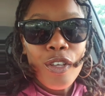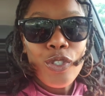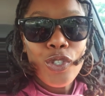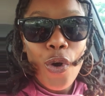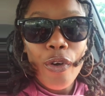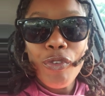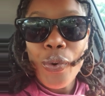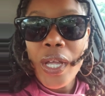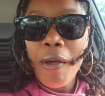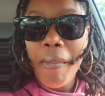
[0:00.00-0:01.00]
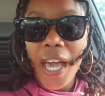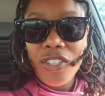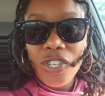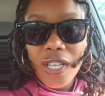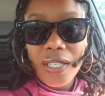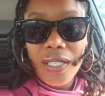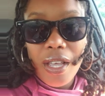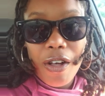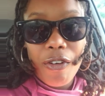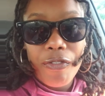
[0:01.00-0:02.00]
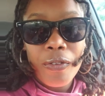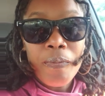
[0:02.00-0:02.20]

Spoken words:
So if you can imagine yourself,